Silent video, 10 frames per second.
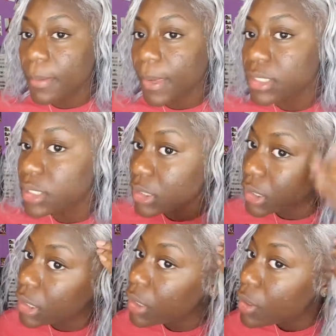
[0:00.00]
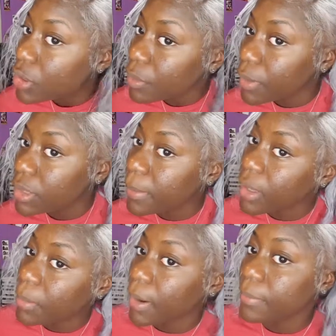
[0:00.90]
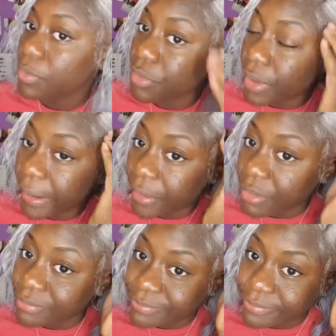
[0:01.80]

and basically run the makeup wipe through the hair